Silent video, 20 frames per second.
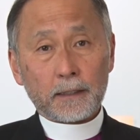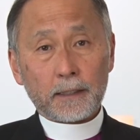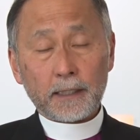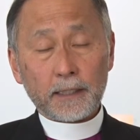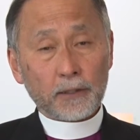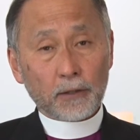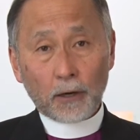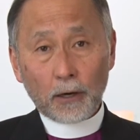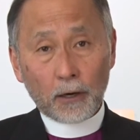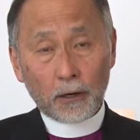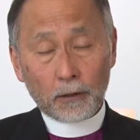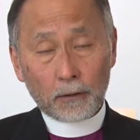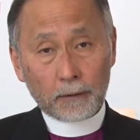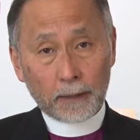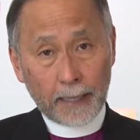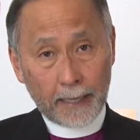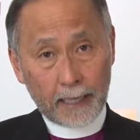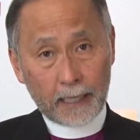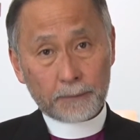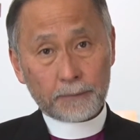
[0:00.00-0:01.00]
It all
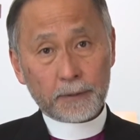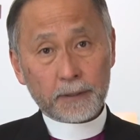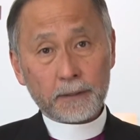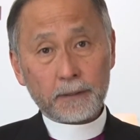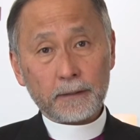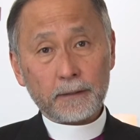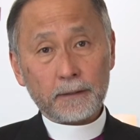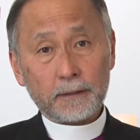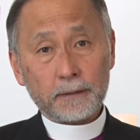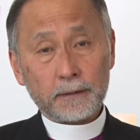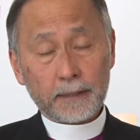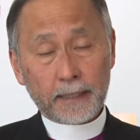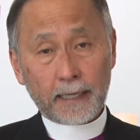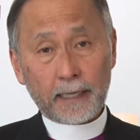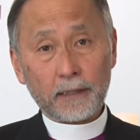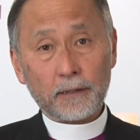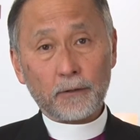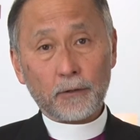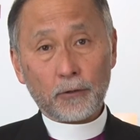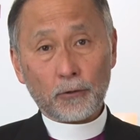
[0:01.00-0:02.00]
happened
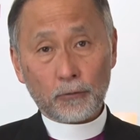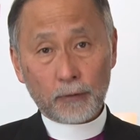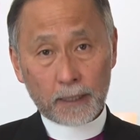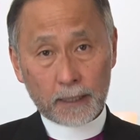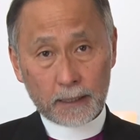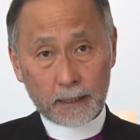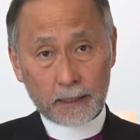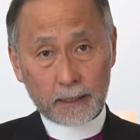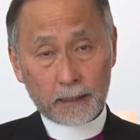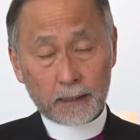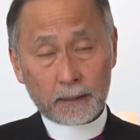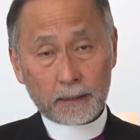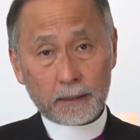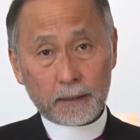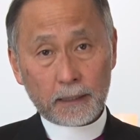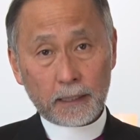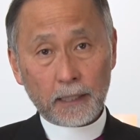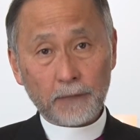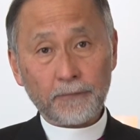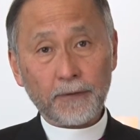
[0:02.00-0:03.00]
that quickly.
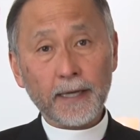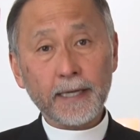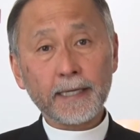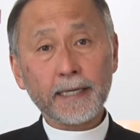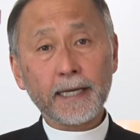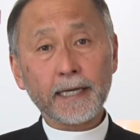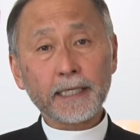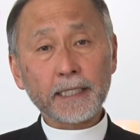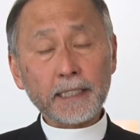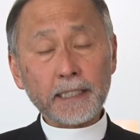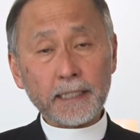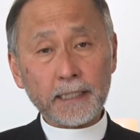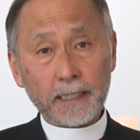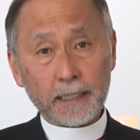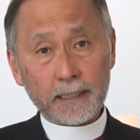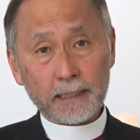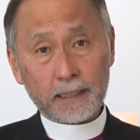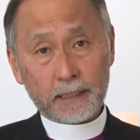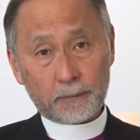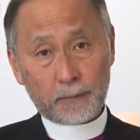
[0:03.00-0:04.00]
If I had had a
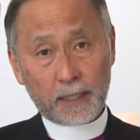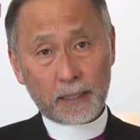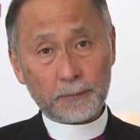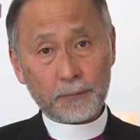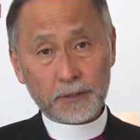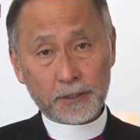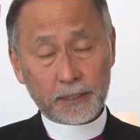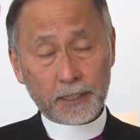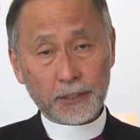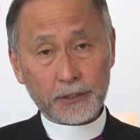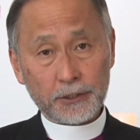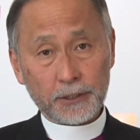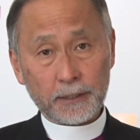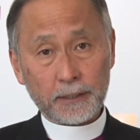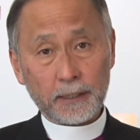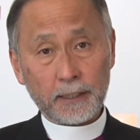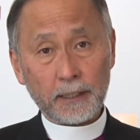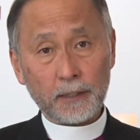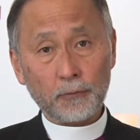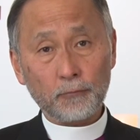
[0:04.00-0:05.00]
gun in my
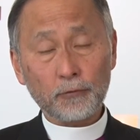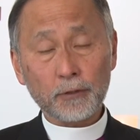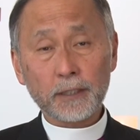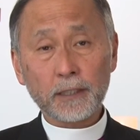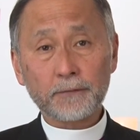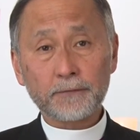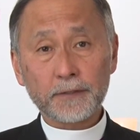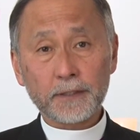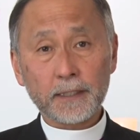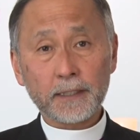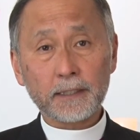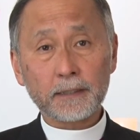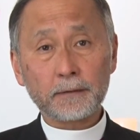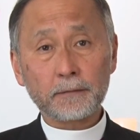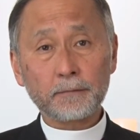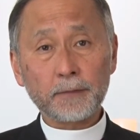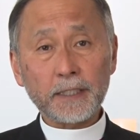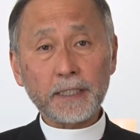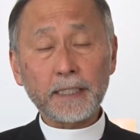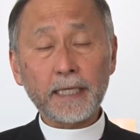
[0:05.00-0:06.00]
possession, it would have
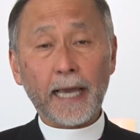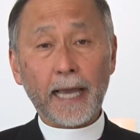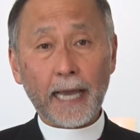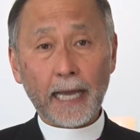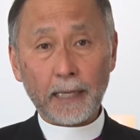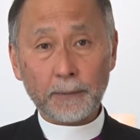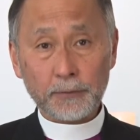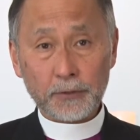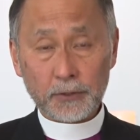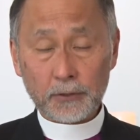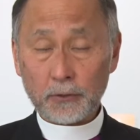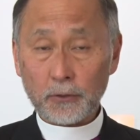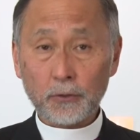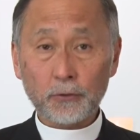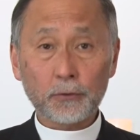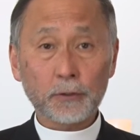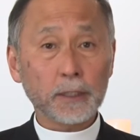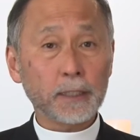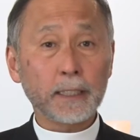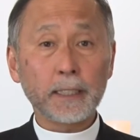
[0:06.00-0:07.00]
done me
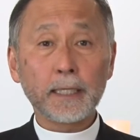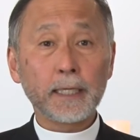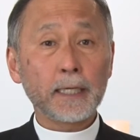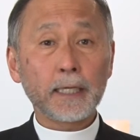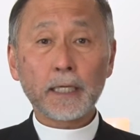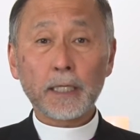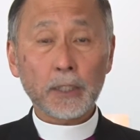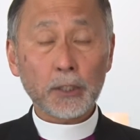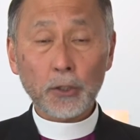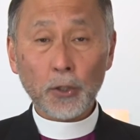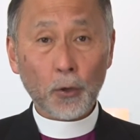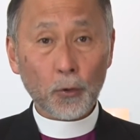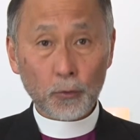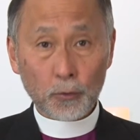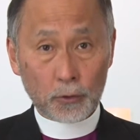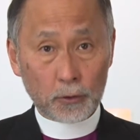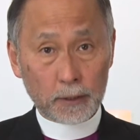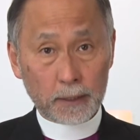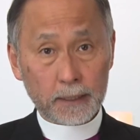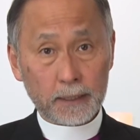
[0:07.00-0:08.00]
absolutely no
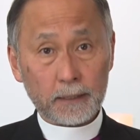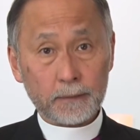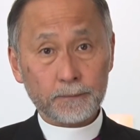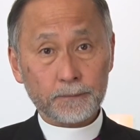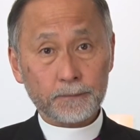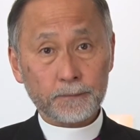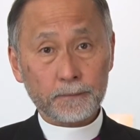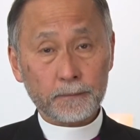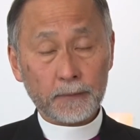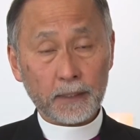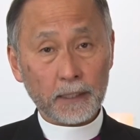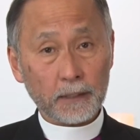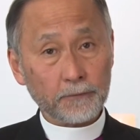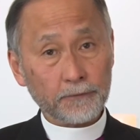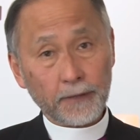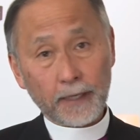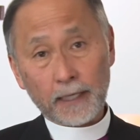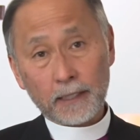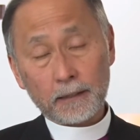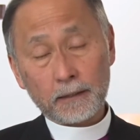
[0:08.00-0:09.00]
good. In
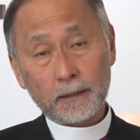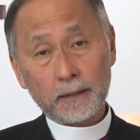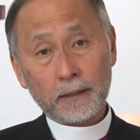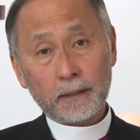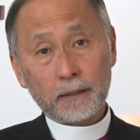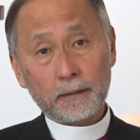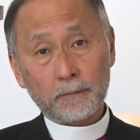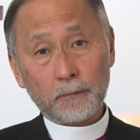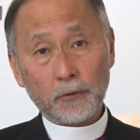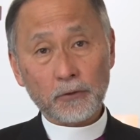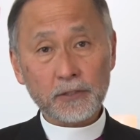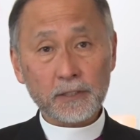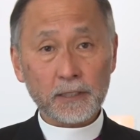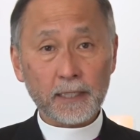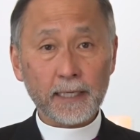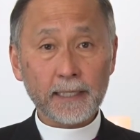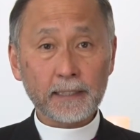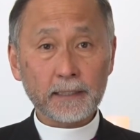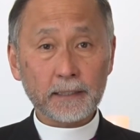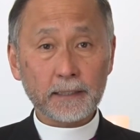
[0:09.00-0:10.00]
fact, most
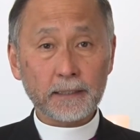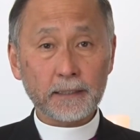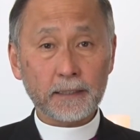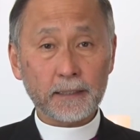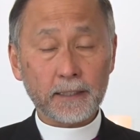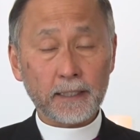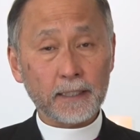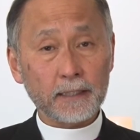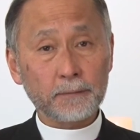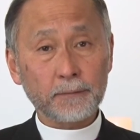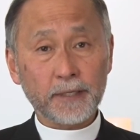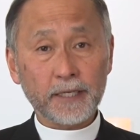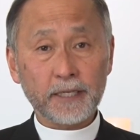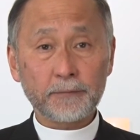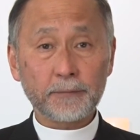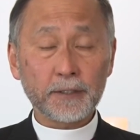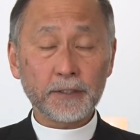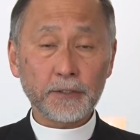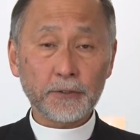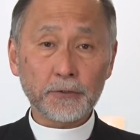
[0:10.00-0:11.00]
likely the gun may
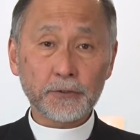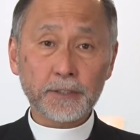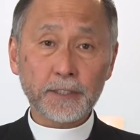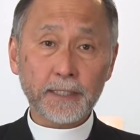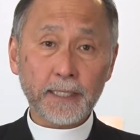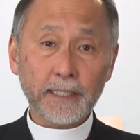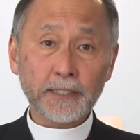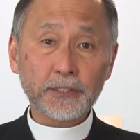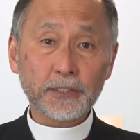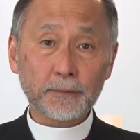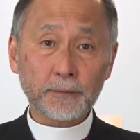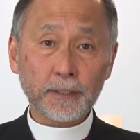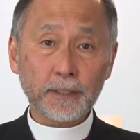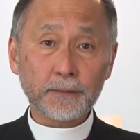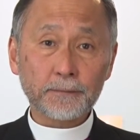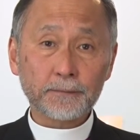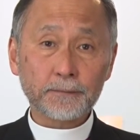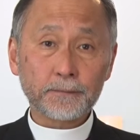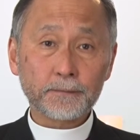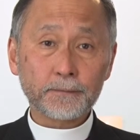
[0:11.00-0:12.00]
have been used against
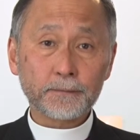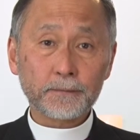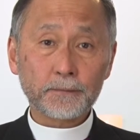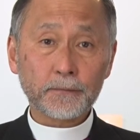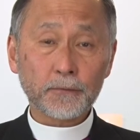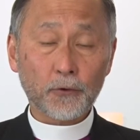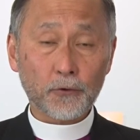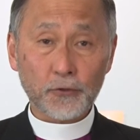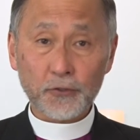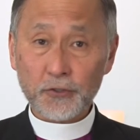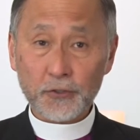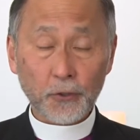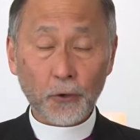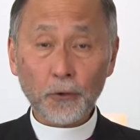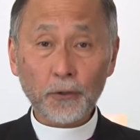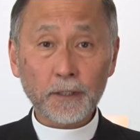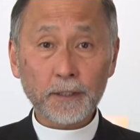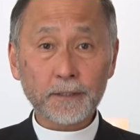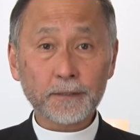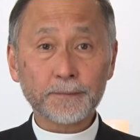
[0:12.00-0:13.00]
me or
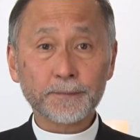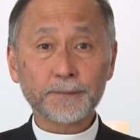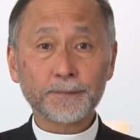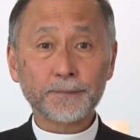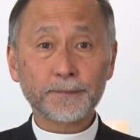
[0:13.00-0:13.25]
stolen